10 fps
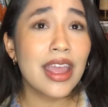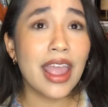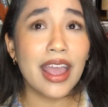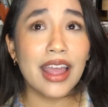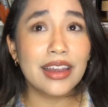
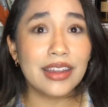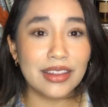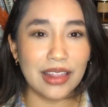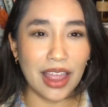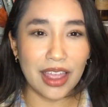And
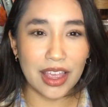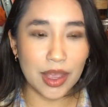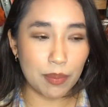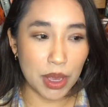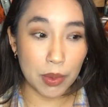
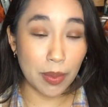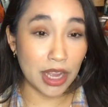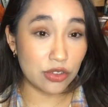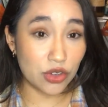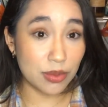like
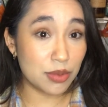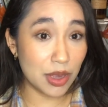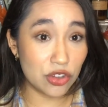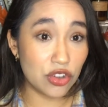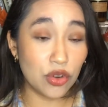Paperback Dreams
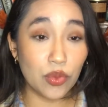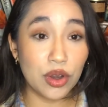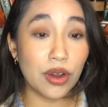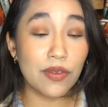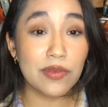mentioned in one
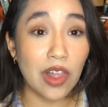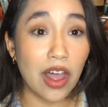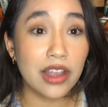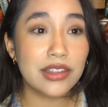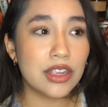of her
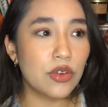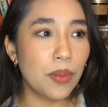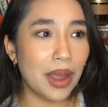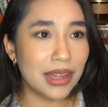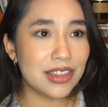vlogs, it
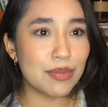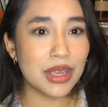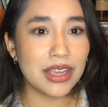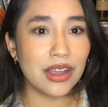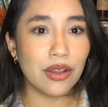reminds
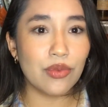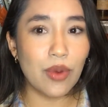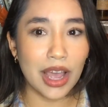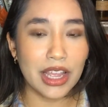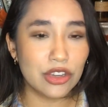me of
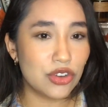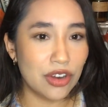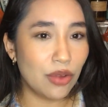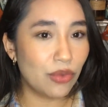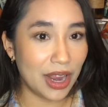why I should
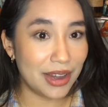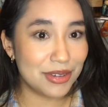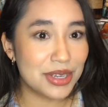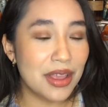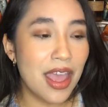not write,